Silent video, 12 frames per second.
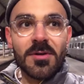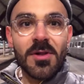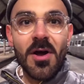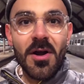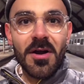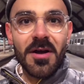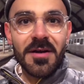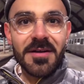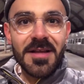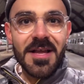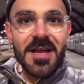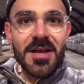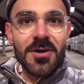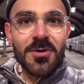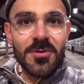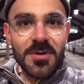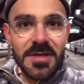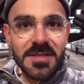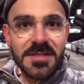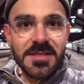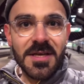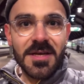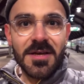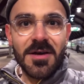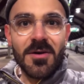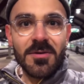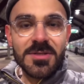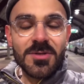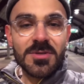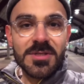Klara, who is also